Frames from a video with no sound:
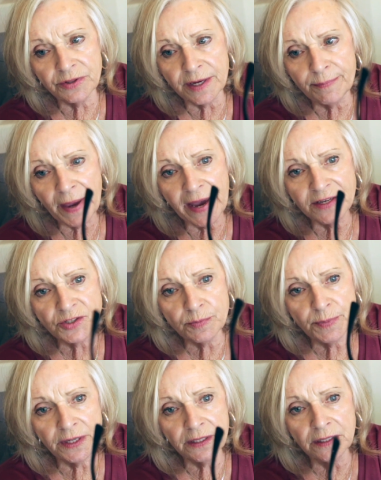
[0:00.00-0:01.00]
they passed,
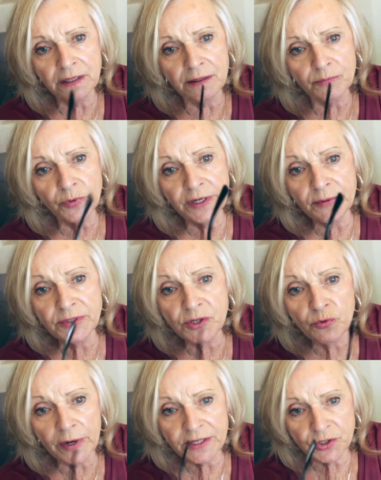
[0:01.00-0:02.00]
but when I was
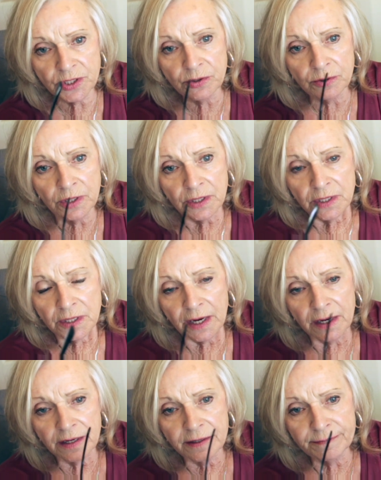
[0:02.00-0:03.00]
in rescue,
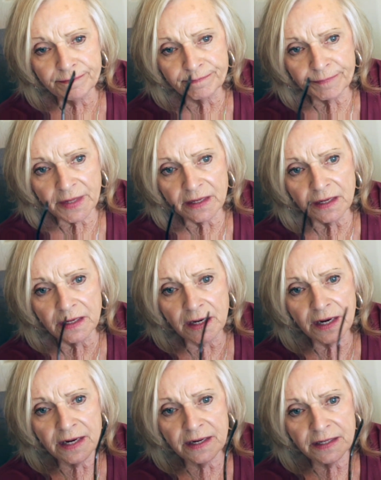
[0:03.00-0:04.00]

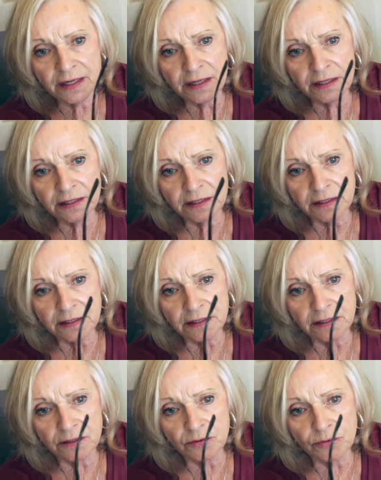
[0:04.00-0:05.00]
I
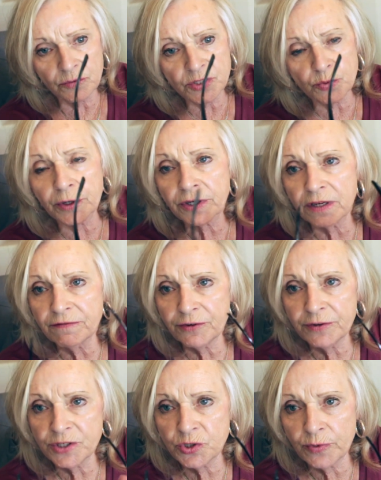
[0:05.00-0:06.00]
was working for
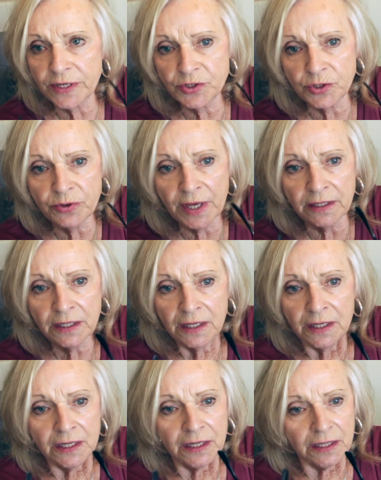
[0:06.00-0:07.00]
this rescue that
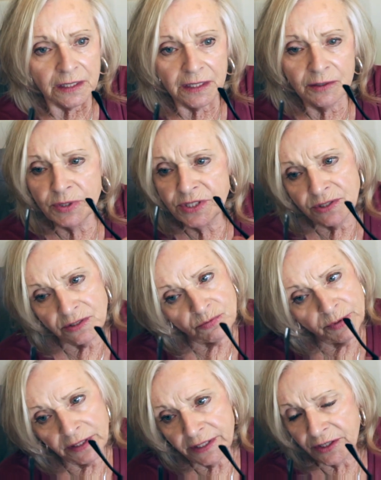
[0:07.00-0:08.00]
it was
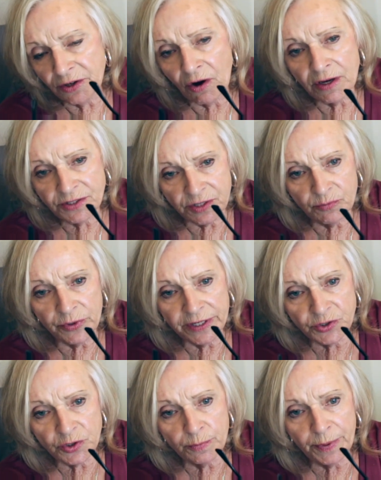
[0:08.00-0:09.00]
really an awesome
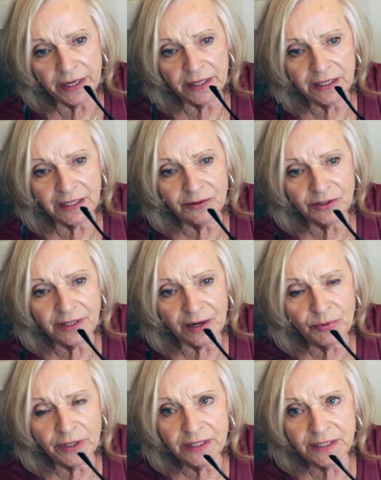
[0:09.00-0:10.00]
rescue, but they
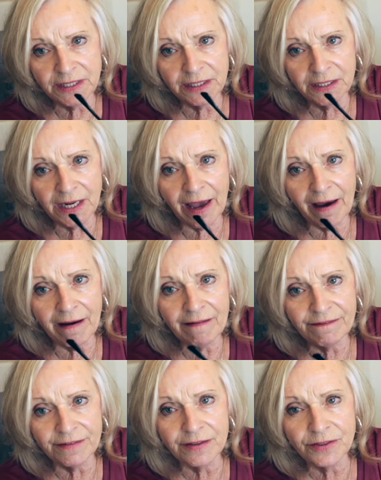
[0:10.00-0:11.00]
really didn't
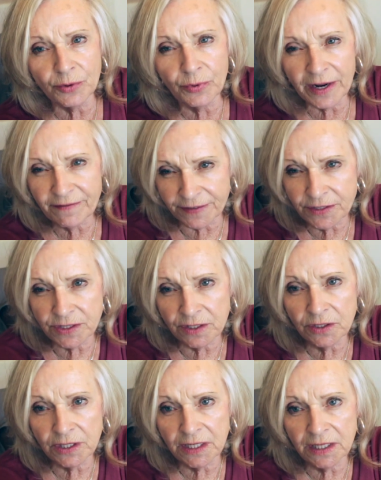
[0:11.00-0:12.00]
have the right
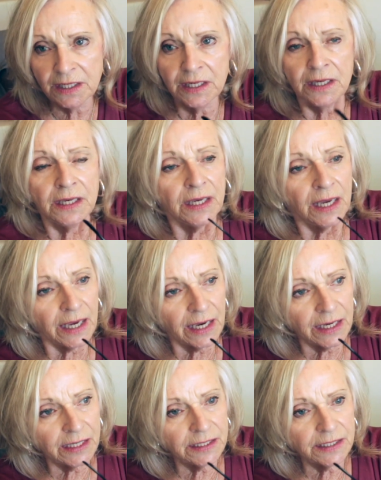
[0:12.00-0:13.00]
facility,
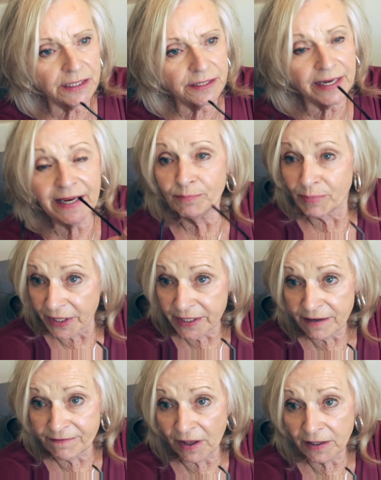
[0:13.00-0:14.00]
and they had plenty
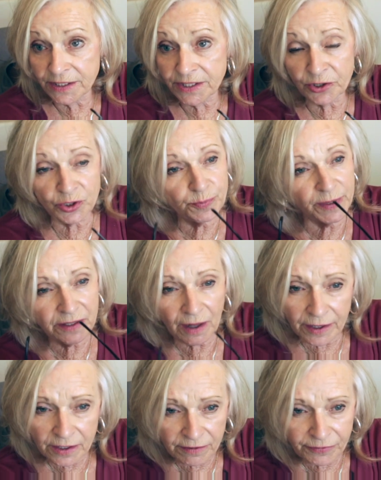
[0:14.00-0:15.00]
of volunteers, but
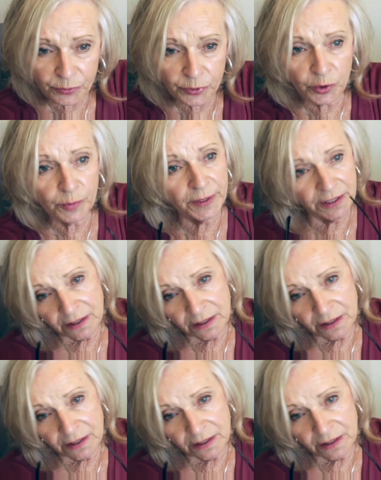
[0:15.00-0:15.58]
not enough room,